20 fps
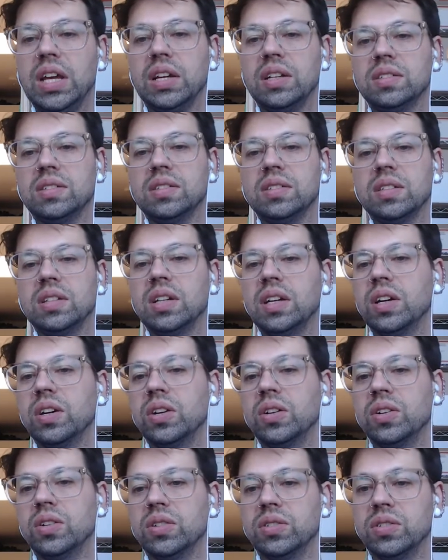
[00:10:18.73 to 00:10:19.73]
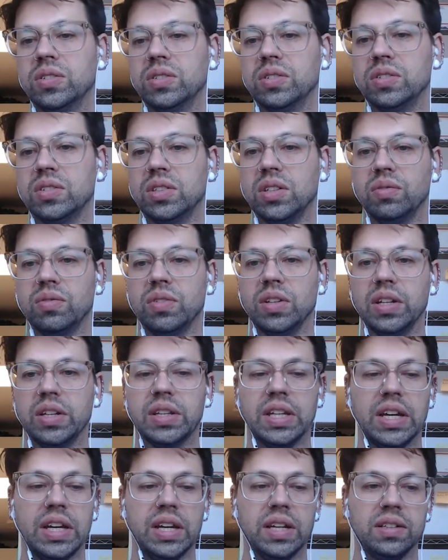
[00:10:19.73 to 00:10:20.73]
and errors and stuff like
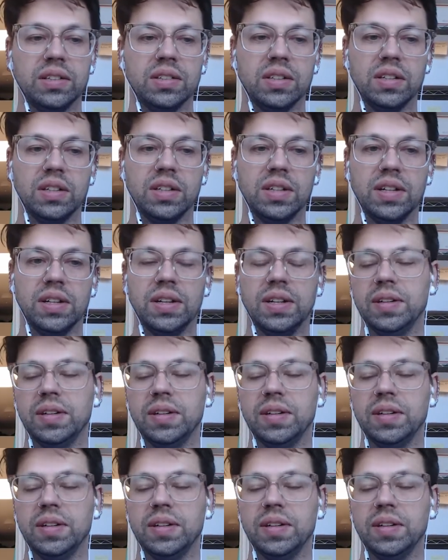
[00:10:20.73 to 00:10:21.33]
that.